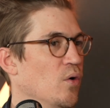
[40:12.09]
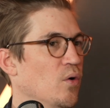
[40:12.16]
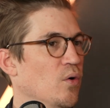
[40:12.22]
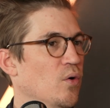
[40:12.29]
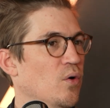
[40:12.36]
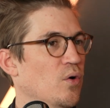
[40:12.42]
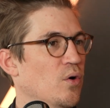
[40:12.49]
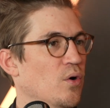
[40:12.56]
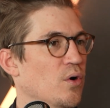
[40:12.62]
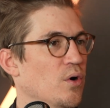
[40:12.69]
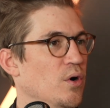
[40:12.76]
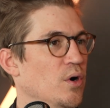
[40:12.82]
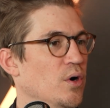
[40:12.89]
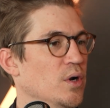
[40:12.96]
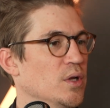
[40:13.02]

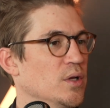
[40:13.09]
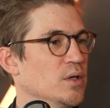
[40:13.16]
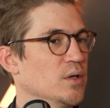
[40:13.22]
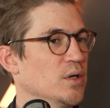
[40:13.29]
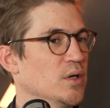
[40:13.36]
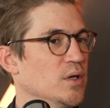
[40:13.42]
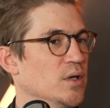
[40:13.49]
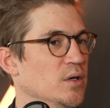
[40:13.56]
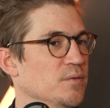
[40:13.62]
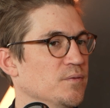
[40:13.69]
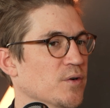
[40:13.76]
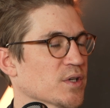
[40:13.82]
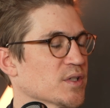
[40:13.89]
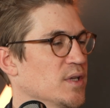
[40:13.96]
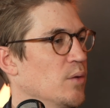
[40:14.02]
Or,
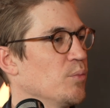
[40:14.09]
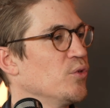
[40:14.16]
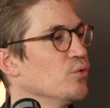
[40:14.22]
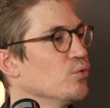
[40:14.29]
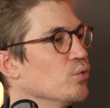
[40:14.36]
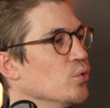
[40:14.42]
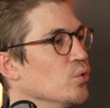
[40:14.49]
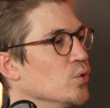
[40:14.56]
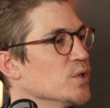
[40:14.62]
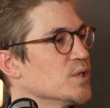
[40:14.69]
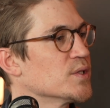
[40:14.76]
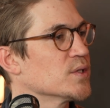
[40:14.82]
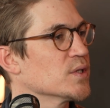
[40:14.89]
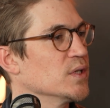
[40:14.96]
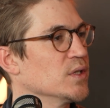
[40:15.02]
for example,
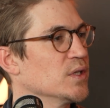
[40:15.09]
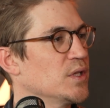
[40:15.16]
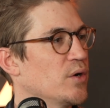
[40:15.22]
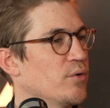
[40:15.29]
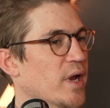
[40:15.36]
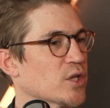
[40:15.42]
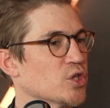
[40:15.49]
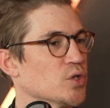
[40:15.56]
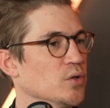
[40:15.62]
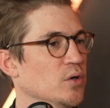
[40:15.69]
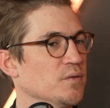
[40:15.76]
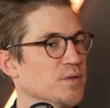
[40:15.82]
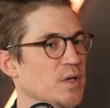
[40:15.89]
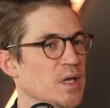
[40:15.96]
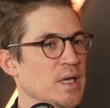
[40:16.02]
rules in the direction
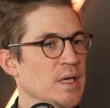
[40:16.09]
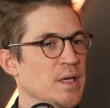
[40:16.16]
of,